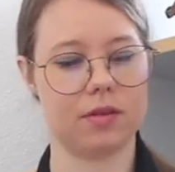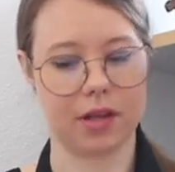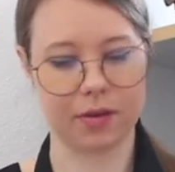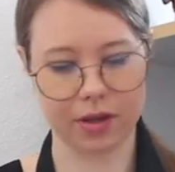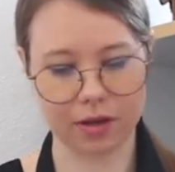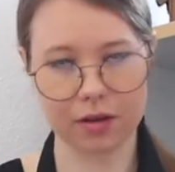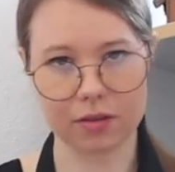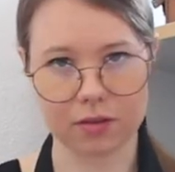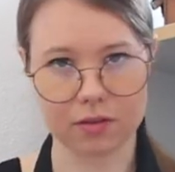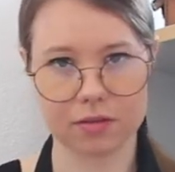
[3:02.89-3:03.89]
There we
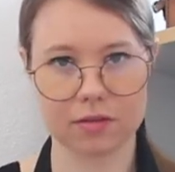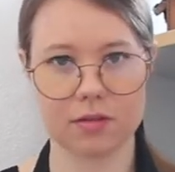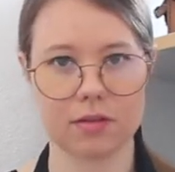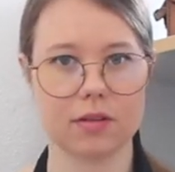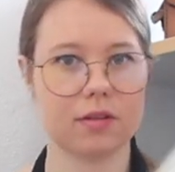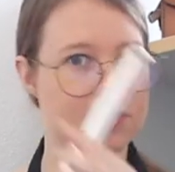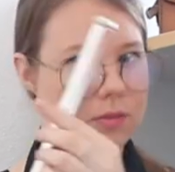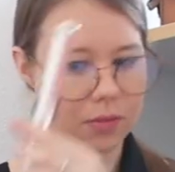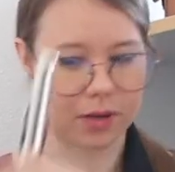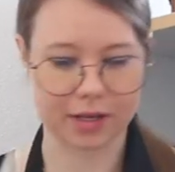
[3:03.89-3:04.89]
go.
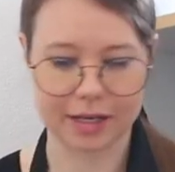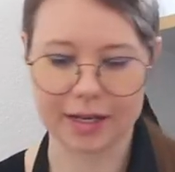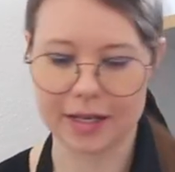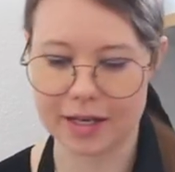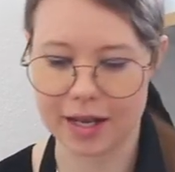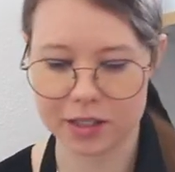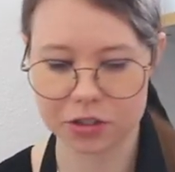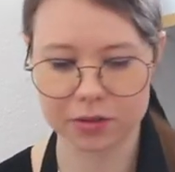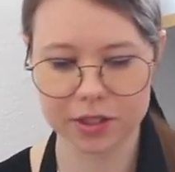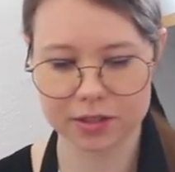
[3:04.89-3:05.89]
One clean head
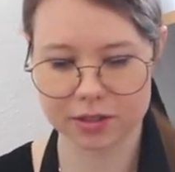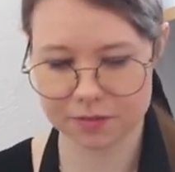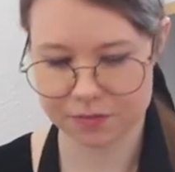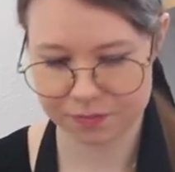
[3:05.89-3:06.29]
joint.